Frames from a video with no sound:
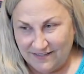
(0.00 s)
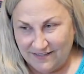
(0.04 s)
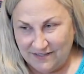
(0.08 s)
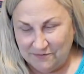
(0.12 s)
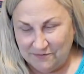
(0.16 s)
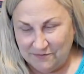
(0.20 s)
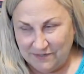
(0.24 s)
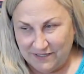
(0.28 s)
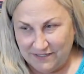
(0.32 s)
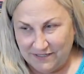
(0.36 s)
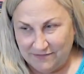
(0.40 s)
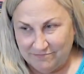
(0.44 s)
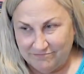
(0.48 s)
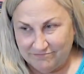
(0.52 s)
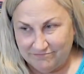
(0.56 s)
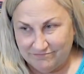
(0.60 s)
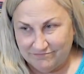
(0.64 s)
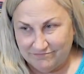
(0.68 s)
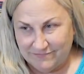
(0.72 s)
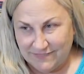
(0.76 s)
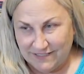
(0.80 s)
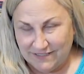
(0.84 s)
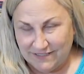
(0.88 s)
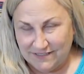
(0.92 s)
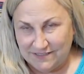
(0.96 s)
anyway,
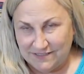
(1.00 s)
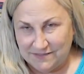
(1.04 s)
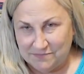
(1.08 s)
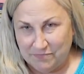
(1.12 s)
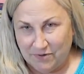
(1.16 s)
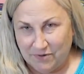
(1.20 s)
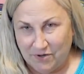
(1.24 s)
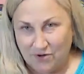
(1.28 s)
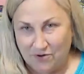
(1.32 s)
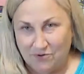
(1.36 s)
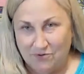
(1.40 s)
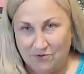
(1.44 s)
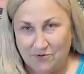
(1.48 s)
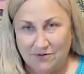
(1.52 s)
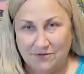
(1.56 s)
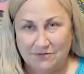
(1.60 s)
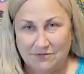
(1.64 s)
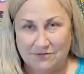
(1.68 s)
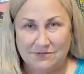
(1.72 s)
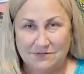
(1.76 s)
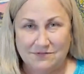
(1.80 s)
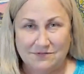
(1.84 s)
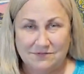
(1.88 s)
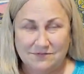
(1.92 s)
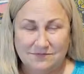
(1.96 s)
at least Bo
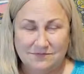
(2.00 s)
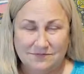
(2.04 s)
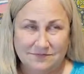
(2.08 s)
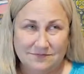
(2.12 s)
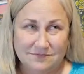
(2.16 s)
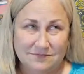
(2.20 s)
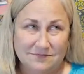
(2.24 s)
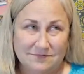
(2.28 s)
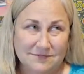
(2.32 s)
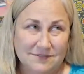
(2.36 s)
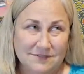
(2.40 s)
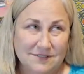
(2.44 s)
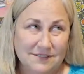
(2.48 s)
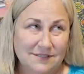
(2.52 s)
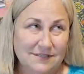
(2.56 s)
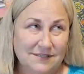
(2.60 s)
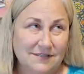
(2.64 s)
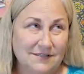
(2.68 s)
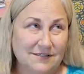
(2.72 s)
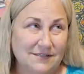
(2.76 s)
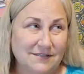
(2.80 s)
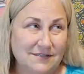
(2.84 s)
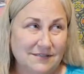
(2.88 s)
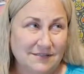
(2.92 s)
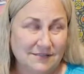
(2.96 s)

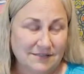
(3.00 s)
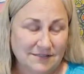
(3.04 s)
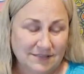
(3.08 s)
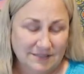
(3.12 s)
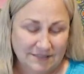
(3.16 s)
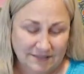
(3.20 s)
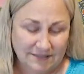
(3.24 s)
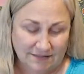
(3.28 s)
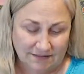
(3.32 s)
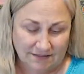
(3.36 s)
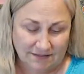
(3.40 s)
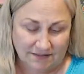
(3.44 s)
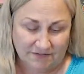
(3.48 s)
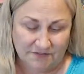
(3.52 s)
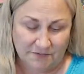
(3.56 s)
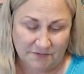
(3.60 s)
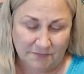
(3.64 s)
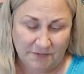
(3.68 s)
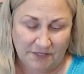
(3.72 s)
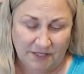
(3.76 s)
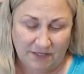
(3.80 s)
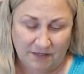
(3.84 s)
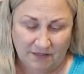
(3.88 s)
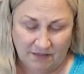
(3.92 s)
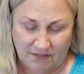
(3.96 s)
still loves
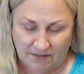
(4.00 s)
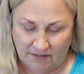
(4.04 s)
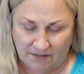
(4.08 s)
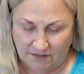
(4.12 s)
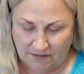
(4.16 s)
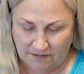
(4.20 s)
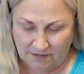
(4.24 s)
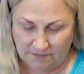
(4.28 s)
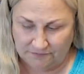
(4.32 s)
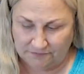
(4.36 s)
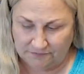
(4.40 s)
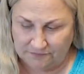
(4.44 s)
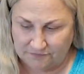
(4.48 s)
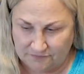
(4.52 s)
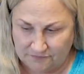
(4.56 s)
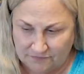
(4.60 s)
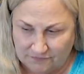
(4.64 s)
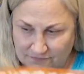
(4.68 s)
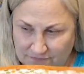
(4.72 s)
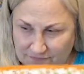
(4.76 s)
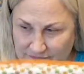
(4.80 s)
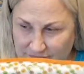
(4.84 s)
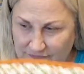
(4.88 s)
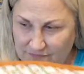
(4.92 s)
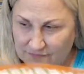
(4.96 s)
me.
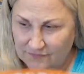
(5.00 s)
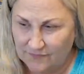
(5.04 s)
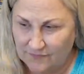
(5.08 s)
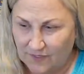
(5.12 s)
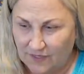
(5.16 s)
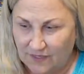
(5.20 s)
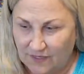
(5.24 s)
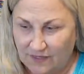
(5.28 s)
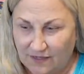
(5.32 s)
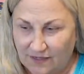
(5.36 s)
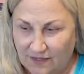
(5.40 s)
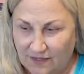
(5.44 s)
All